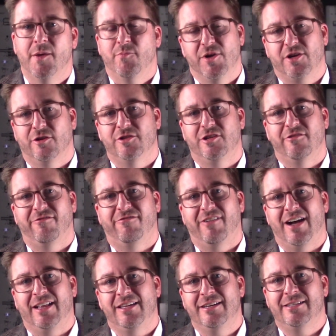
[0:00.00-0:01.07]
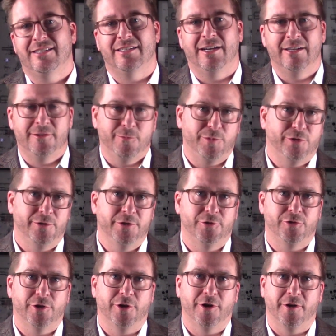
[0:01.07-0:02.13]
because you finally decide to pull the
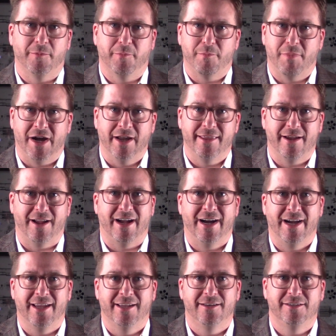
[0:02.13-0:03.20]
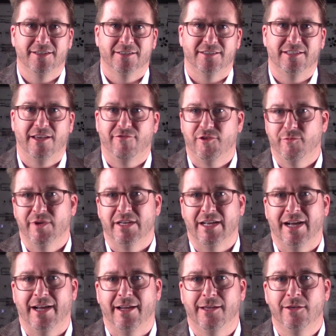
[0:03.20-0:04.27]
trigger and buy that high-end gun safe you've been
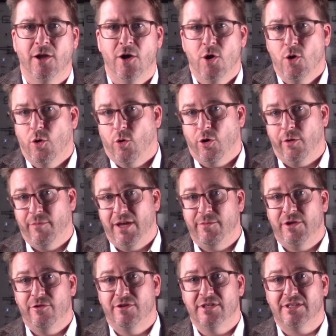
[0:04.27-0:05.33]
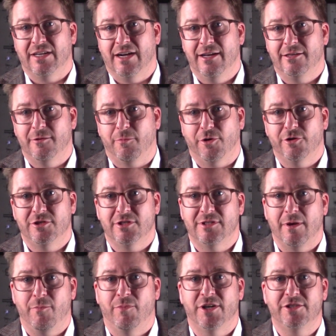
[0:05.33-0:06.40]
eyeing, or maybe you decided to purchase
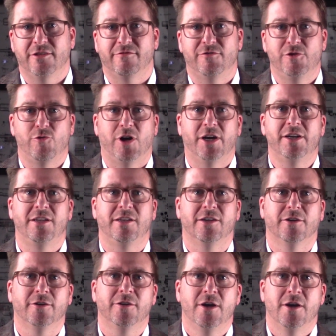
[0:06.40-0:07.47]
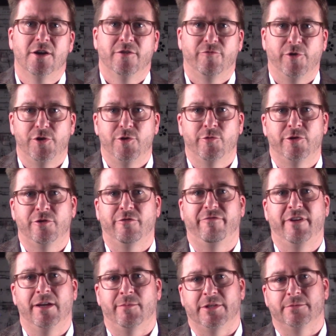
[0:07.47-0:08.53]
a bunch of new hunting gear for you and your
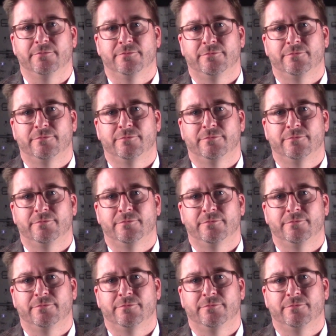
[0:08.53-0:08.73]
family.